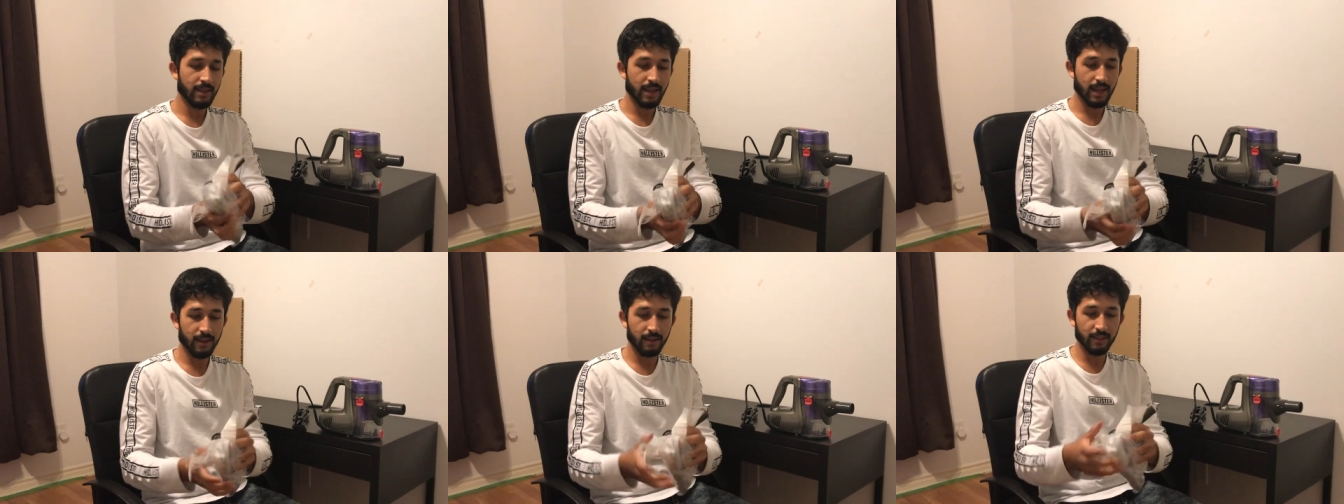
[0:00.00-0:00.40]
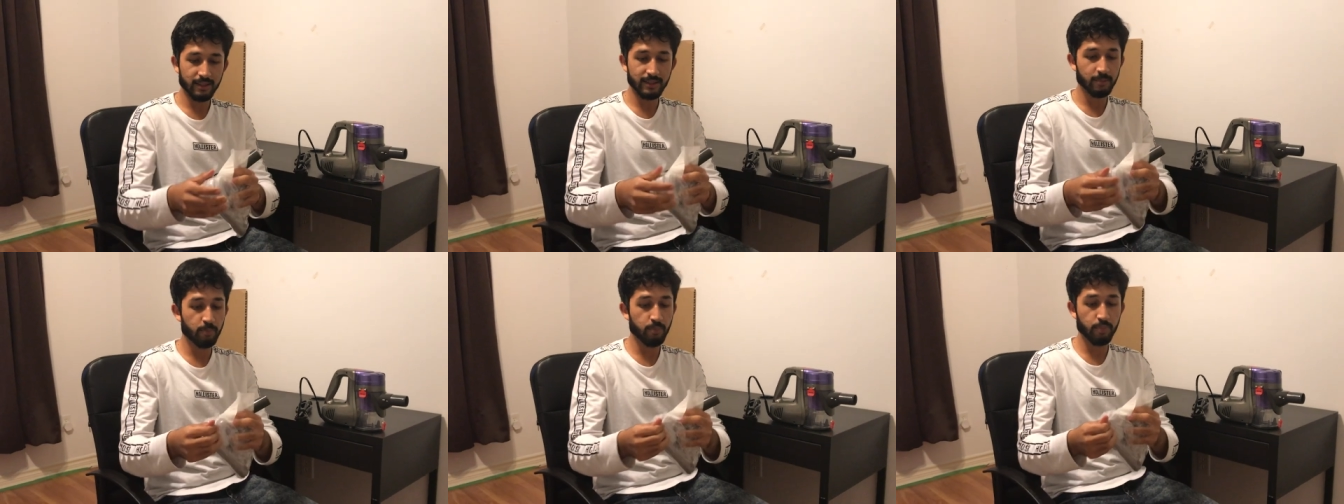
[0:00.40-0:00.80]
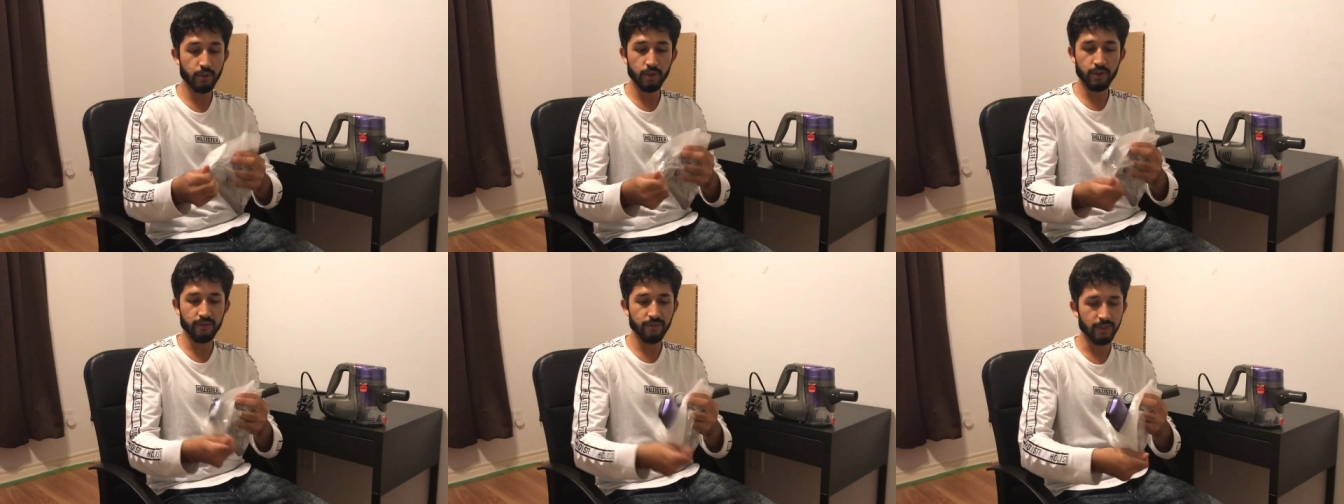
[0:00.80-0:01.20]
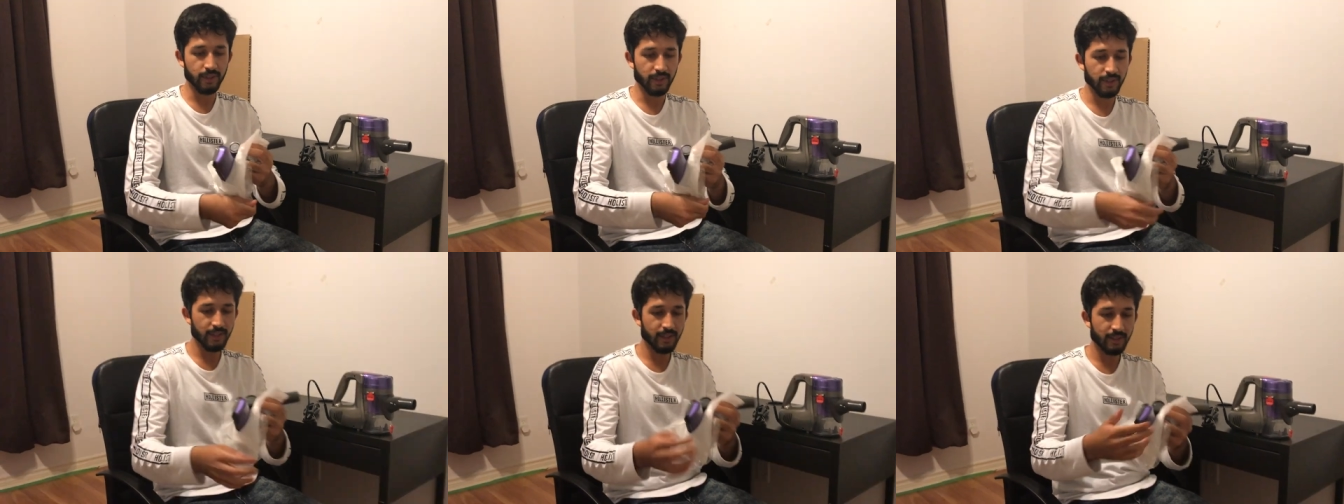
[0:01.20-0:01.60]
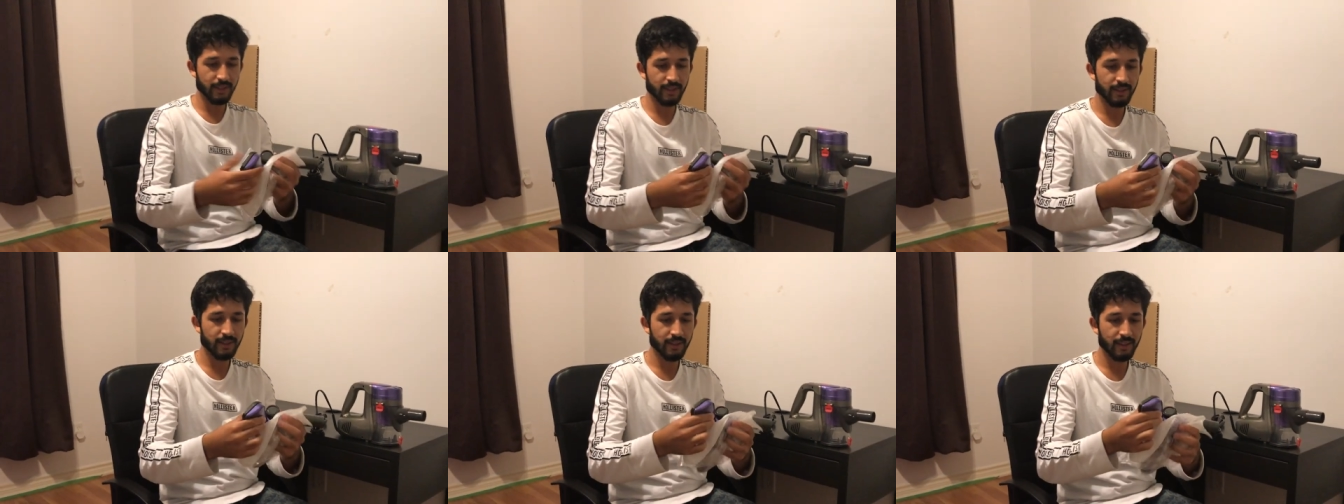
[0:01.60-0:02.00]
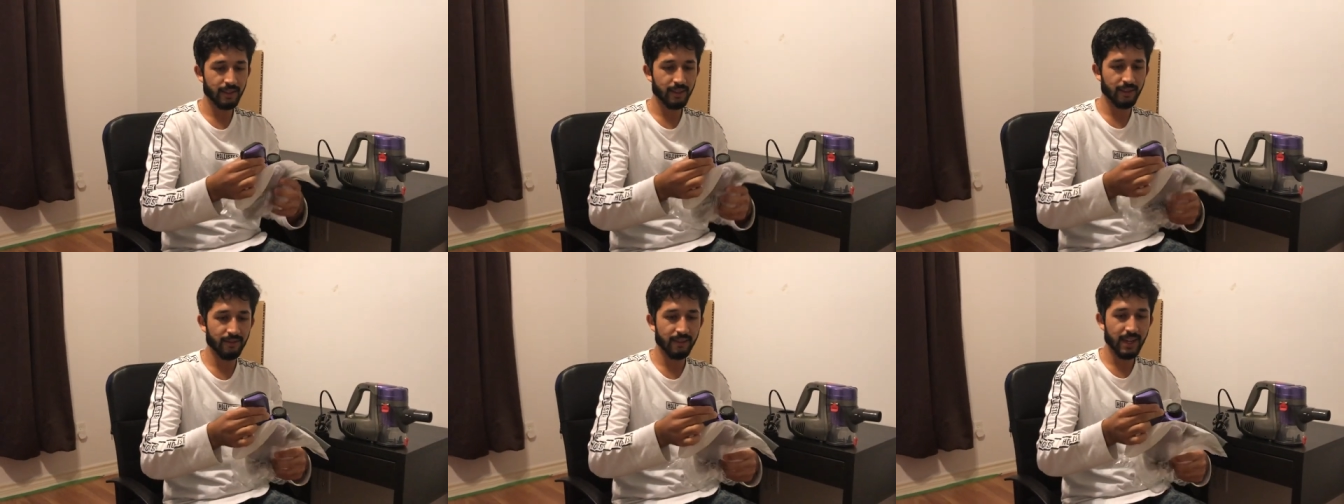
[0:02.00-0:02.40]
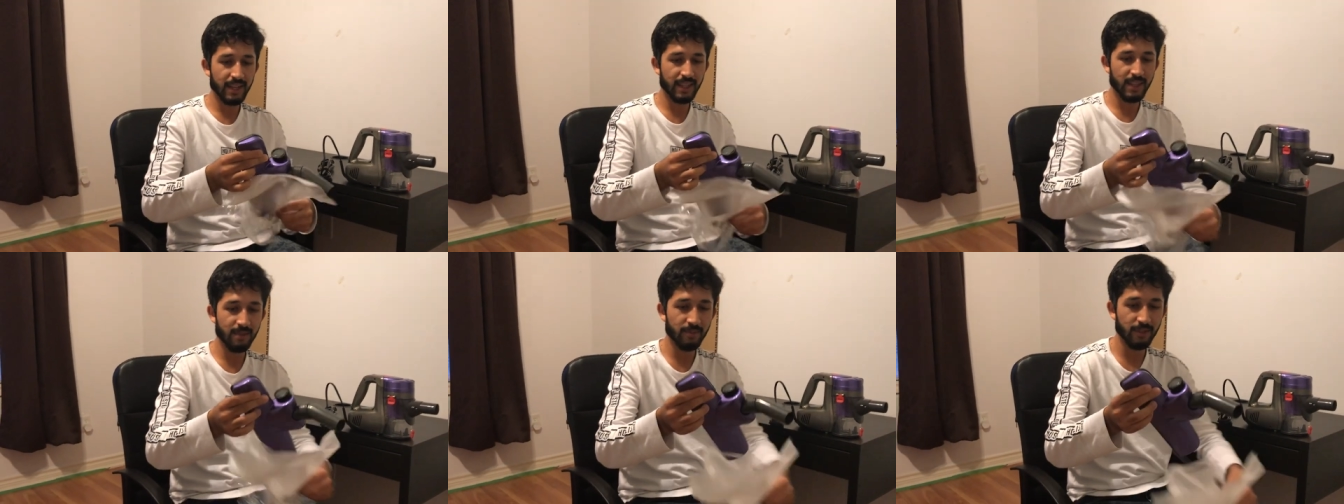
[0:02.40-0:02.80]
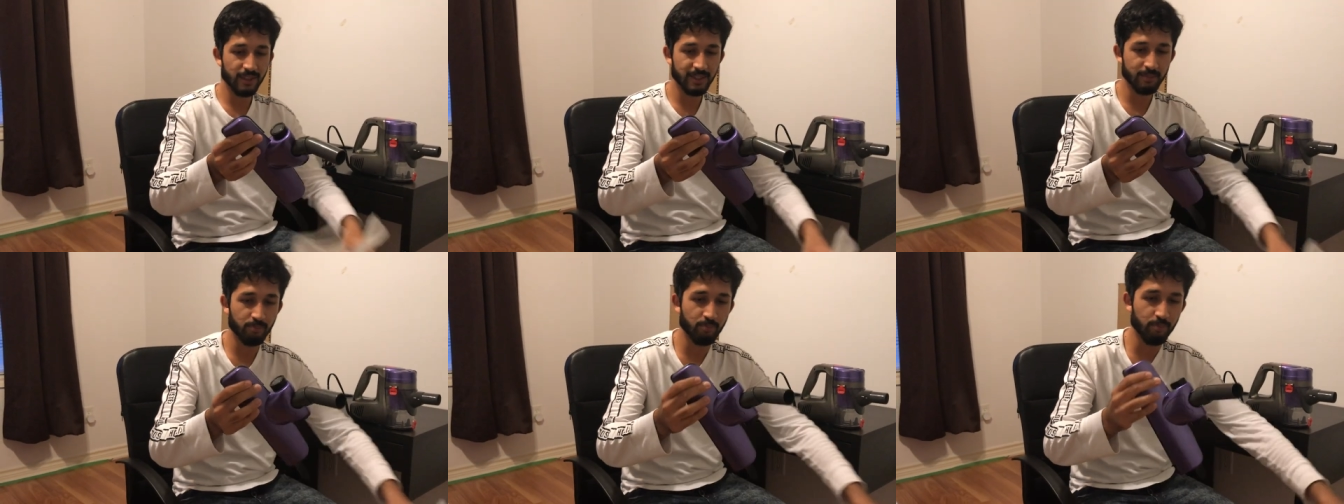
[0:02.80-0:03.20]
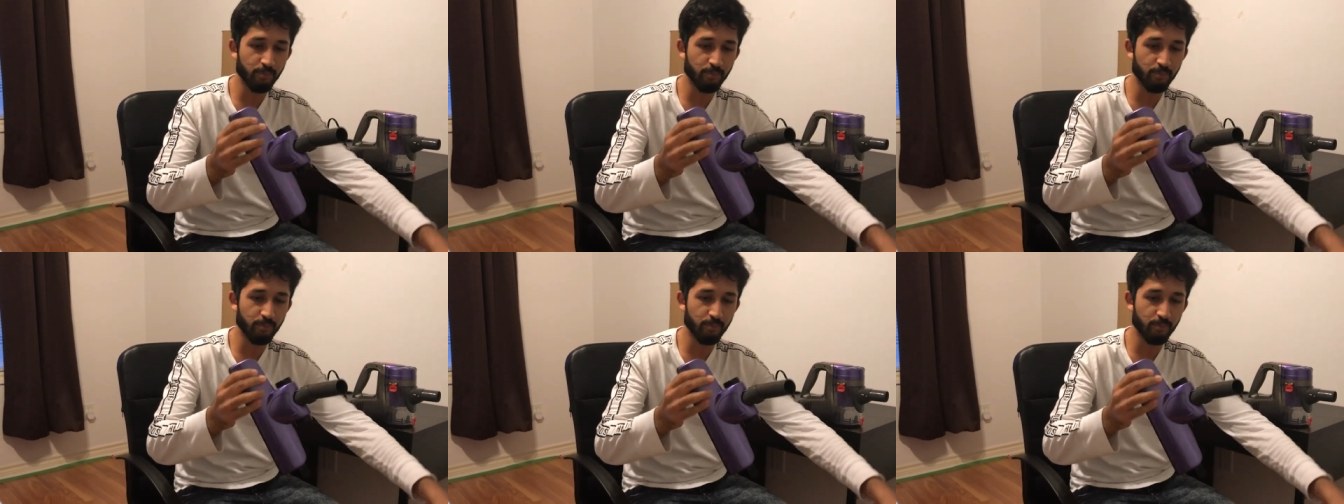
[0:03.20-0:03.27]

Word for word: And it looks beautiful. The vacuum looks